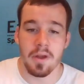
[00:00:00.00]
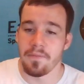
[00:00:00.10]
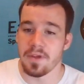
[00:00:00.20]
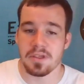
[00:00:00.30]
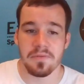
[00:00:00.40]

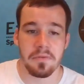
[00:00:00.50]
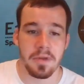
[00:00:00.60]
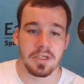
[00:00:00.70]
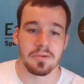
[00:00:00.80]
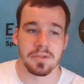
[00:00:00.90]
If this
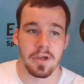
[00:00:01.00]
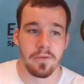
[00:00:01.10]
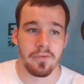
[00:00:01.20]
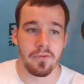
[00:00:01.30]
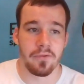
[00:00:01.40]
information was
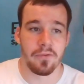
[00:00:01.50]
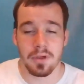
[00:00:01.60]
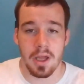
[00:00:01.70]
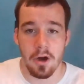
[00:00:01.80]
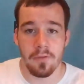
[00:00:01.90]

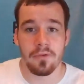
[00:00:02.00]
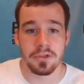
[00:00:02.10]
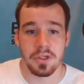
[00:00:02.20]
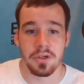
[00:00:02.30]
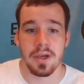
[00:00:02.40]

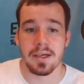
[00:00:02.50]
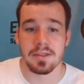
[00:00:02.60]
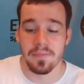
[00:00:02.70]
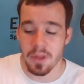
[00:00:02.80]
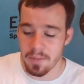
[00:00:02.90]
helpful to you
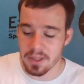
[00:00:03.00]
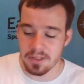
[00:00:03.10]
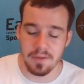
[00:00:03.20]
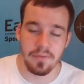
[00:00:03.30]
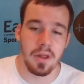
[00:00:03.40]
guys, make
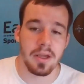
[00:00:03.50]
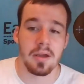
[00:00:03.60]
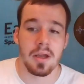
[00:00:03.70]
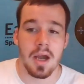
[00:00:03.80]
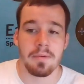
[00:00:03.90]
sure to leave a
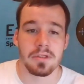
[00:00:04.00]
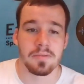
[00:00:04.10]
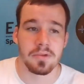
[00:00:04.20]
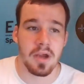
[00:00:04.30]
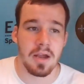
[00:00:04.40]
like, comment,
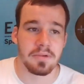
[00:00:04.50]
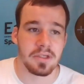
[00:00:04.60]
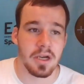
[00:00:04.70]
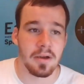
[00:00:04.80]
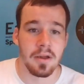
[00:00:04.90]
subscribe,
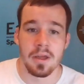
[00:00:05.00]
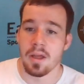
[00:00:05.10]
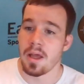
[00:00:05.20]
share.